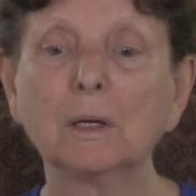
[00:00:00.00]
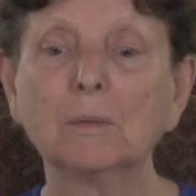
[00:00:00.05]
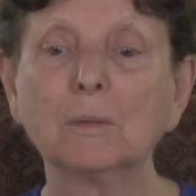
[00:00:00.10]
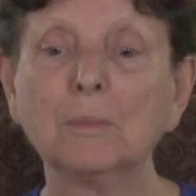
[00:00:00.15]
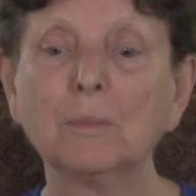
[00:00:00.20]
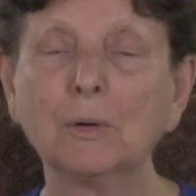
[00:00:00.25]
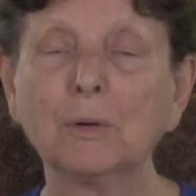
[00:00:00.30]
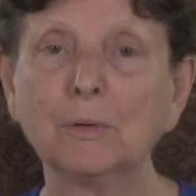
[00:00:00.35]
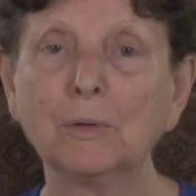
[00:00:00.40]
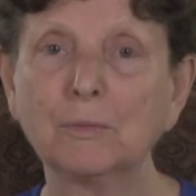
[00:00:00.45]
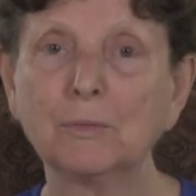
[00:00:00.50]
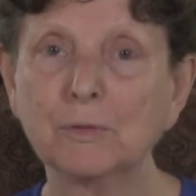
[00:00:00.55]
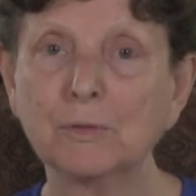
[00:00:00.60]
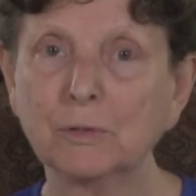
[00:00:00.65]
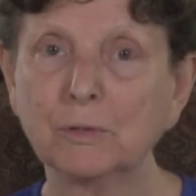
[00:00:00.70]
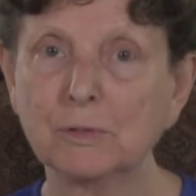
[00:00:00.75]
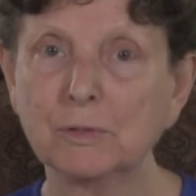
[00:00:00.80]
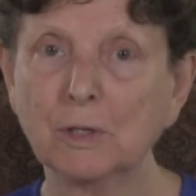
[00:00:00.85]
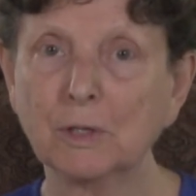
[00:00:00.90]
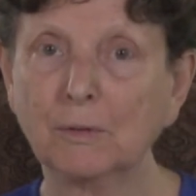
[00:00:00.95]
motives
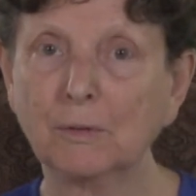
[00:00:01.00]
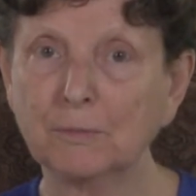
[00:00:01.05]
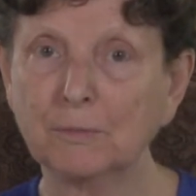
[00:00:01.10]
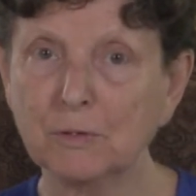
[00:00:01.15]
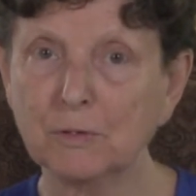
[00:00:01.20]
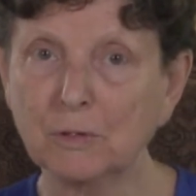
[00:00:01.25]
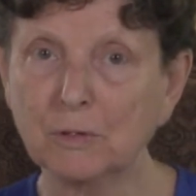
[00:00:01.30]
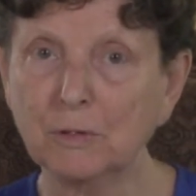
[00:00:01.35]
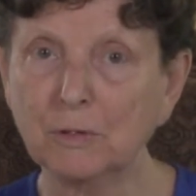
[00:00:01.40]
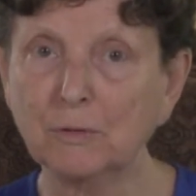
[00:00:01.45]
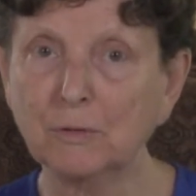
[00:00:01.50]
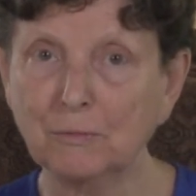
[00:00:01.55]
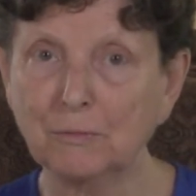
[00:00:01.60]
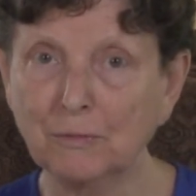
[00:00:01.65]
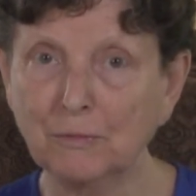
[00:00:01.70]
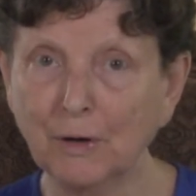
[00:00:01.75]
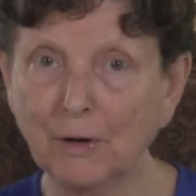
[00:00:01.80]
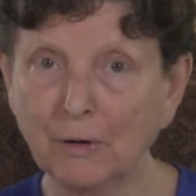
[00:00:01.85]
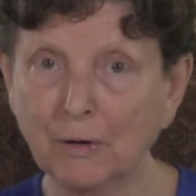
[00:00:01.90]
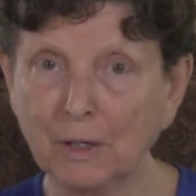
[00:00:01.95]
are selfish and
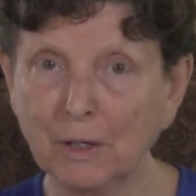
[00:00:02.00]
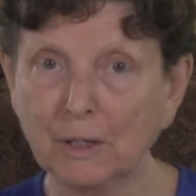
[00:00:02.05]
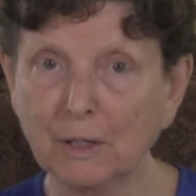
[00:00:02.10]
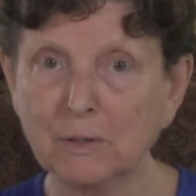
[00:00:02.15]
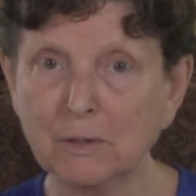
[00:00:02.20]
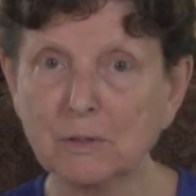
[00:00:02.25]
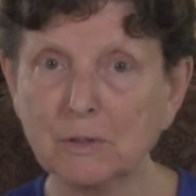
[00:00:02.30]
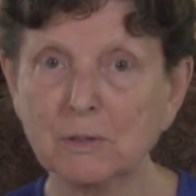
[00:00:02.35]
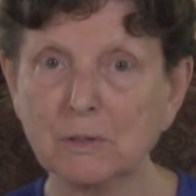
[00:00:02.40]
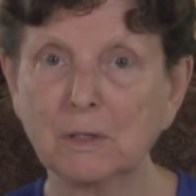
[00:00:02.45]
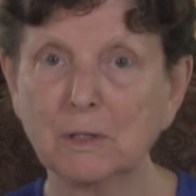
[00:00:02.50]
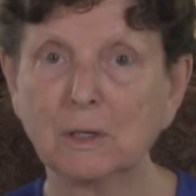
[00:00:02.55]
nefarious,